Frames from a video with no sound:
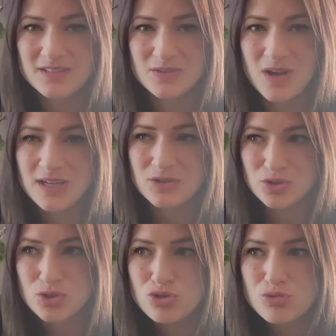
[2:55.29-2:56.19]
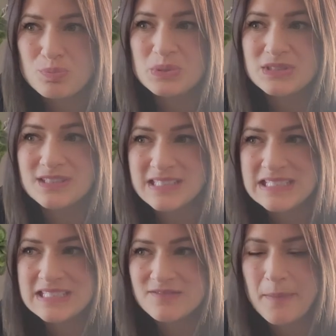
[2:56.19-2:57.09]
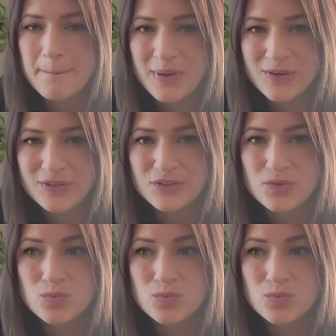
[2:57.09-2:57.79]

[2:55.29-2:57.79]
So I do believe a partner